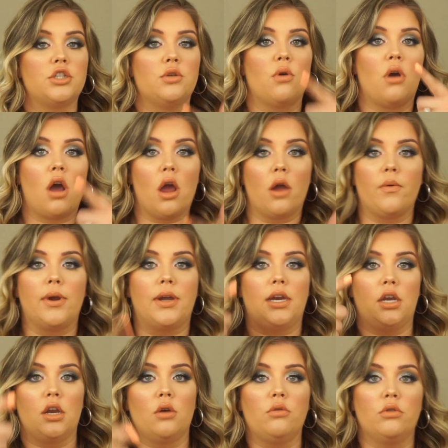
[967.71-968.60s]
You already
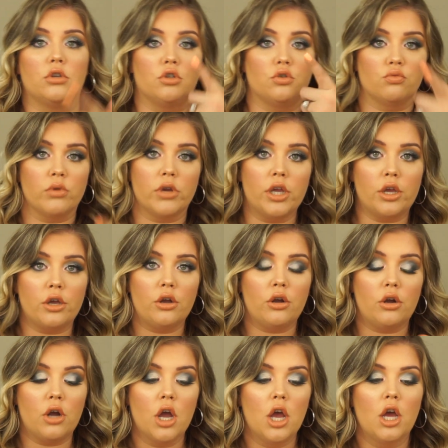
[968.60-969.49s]
know the
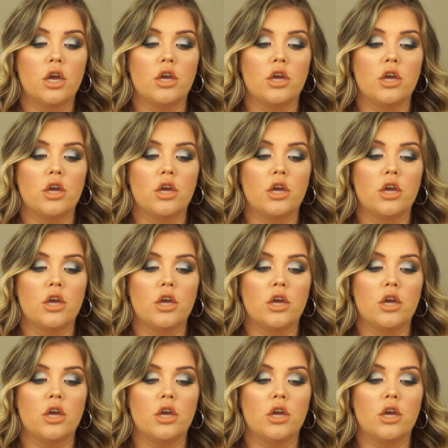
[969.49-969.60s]
drill.